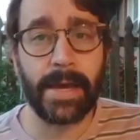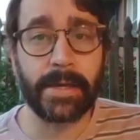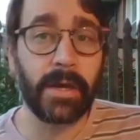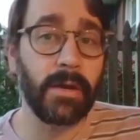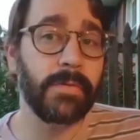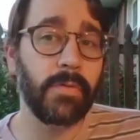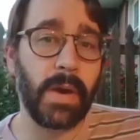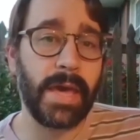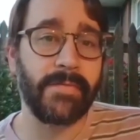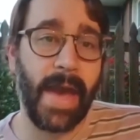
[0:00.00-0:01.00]
go the
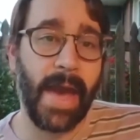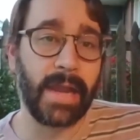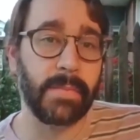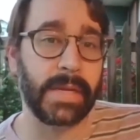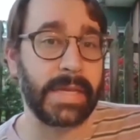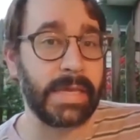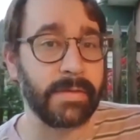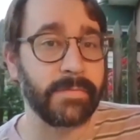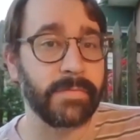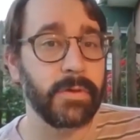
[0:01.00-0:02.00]
way of Adam and
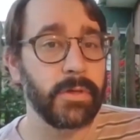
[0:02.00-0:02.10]
Eve,